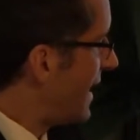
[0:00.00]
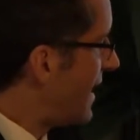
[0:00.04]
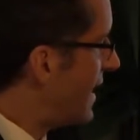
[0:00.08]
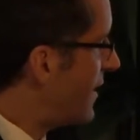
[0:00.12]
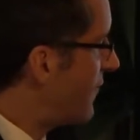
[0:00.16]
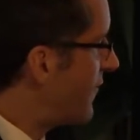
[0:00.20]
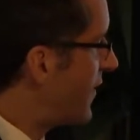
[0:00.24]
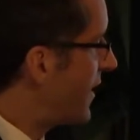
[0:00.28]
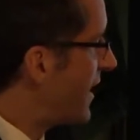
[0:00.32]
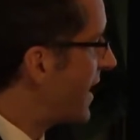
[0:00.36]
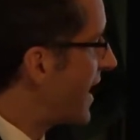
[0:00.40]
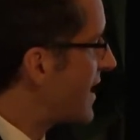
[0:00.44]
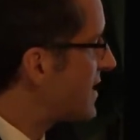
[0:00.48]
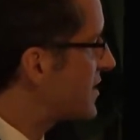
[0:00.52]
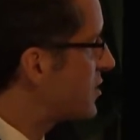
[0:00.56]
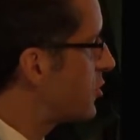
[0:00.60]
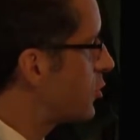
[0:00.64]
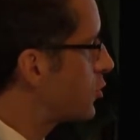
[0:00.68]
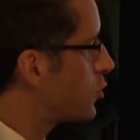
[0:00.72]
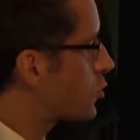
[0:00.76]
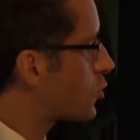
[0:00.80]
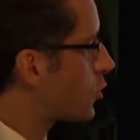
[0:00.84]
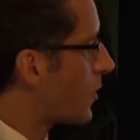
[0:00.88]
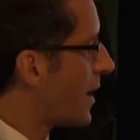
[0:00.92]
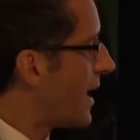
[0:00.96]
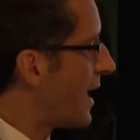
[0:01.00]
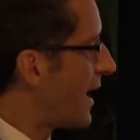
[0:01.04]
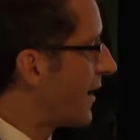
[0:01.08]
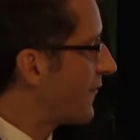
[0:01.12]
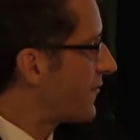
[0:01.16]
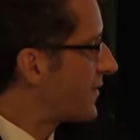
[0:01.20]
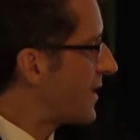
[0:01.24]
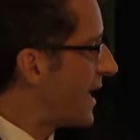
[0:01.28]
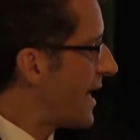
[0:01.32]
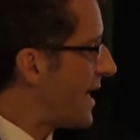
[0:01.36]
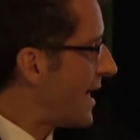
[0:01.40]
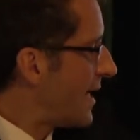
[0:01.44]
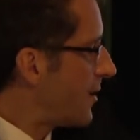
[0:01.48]
even as you
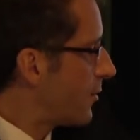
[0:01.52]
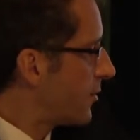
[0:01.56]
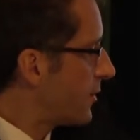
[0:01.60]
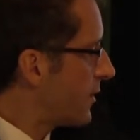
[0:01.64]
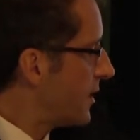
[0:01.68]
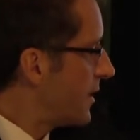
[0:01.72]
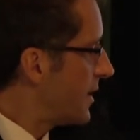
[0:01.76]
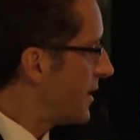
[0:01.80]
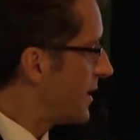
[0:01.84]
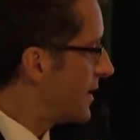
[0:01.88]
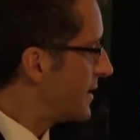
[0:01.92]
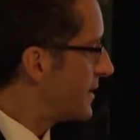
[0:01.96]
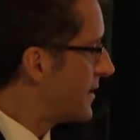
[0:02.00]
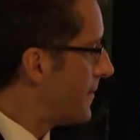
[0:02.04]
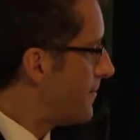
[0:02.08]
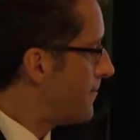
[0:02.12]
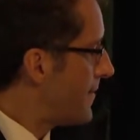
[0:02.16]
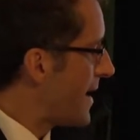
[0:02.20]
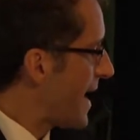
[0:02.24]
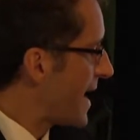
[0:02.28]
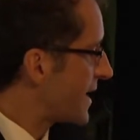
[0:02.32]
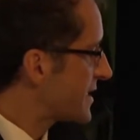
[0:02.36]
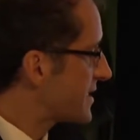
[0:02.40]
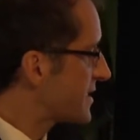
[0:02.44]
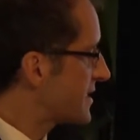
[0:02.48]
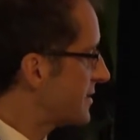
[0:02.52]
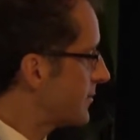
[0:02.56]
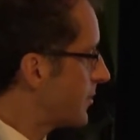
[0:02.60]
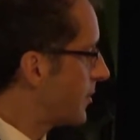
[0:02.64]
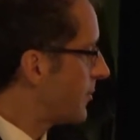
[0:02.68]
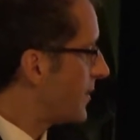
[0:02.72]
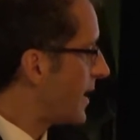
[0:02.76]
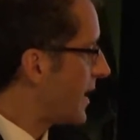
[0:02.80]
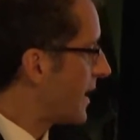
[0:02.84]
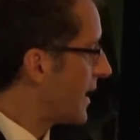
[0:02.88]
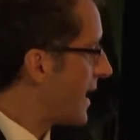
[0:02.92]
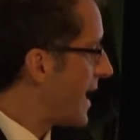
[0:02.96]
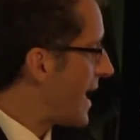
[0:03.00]
drive down the
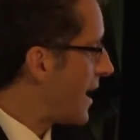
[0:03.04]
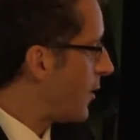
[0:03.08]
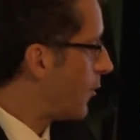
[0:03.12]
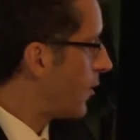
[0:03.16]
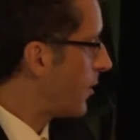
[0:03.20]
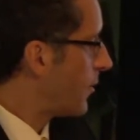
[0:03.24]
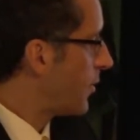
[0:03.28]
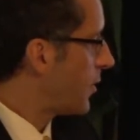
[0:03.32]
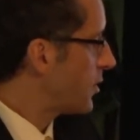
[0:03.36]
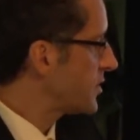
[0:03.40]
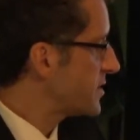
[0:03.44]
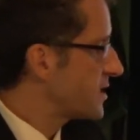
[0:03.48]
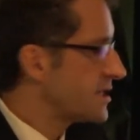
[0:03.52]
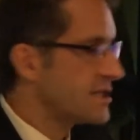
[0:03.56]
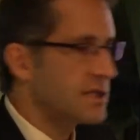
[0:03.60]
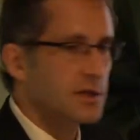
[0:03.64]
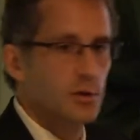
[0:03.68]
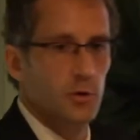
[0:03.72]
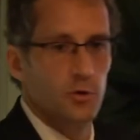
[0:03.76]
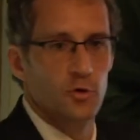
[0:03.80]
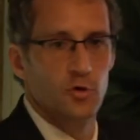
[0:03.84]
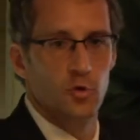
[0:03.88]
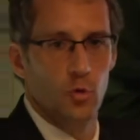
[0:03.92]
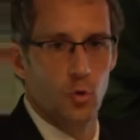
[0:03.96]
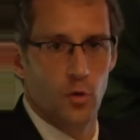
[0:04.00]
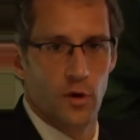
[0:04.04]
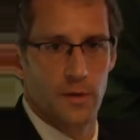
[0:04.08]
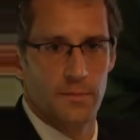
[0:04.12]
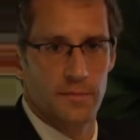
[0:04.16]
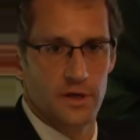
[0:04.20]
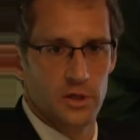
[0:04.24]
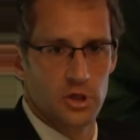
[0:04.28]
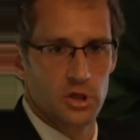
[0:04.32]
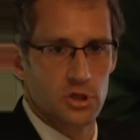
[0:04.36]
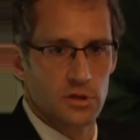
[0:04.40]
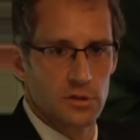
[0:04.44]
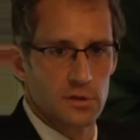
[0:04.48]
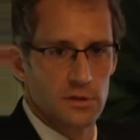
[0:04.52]
maximum allowable CO2
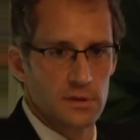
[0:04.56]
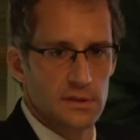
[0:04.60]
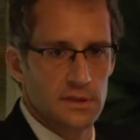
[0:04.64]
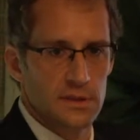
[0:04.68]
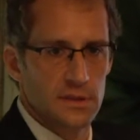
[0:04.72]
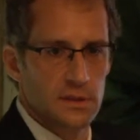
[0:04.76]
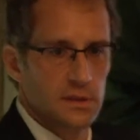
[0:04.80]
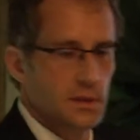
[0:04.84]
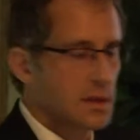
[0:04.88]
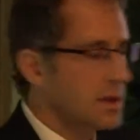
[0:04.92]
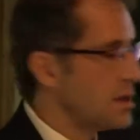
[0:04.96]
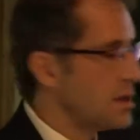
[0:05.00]
emissions,